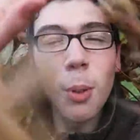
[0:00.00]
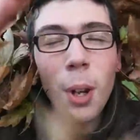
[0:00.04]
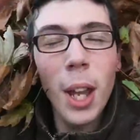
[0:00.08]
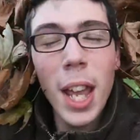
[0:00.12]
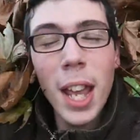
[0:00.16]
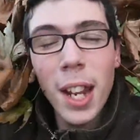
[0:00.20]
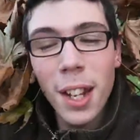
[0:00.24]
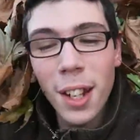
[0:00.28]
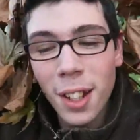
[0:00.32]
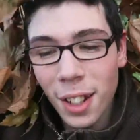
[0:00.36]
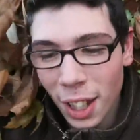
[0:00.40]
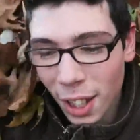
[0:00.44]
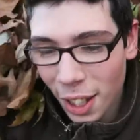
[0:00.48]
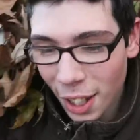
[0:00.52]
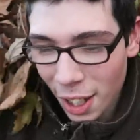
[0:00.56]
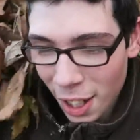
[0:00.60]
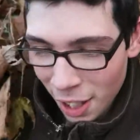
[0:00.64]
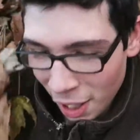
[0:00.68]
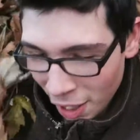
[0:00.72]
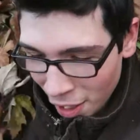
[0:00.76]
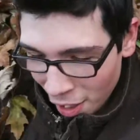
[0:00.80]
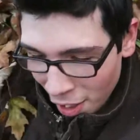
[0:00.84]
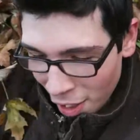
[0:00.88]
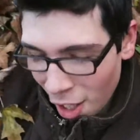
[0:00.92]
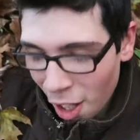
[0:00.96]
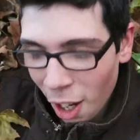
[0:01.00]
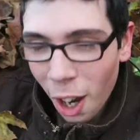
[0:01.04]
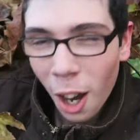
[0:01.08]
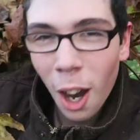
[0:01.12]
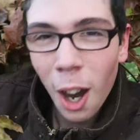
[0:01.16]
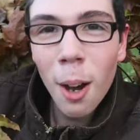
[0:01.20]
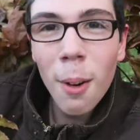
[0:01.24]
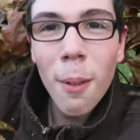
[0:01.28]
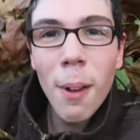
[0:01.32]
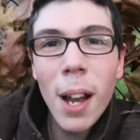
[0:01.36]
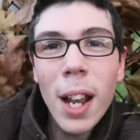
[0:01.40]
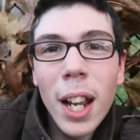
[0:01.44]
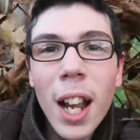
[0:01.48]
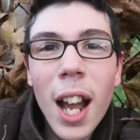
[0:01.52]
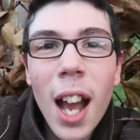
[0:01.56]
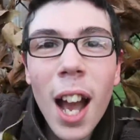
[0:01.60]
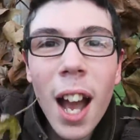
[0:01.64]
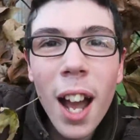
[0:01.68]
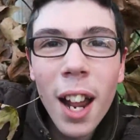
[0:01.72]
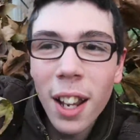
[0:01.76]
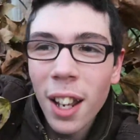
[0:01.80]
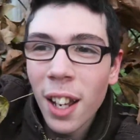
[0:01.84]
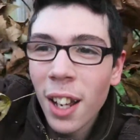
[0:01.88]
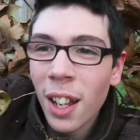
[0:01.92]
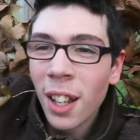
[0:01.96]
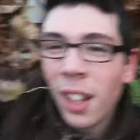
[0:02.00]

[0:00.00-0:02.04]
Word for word: wind! Oh my god!